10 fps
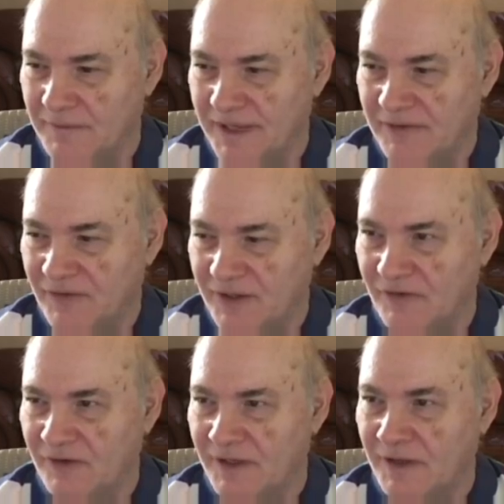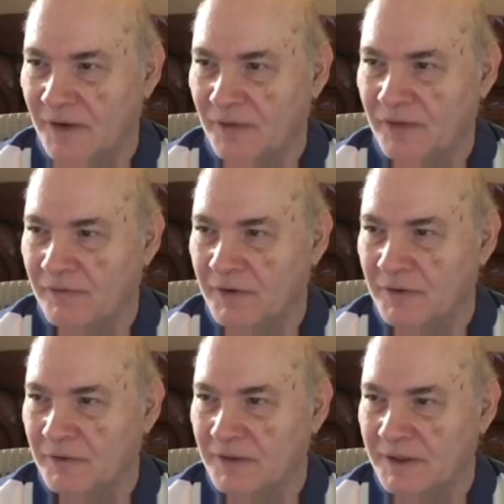It makes it easy to go
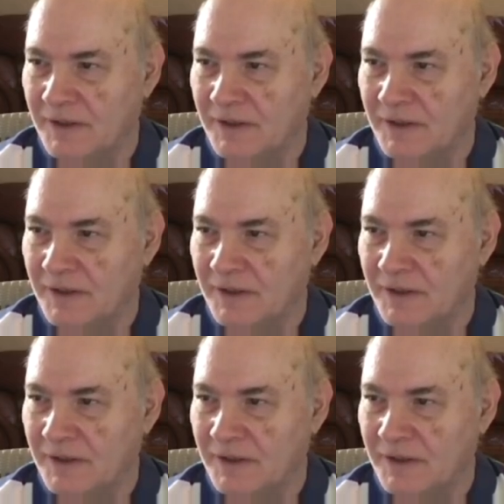through,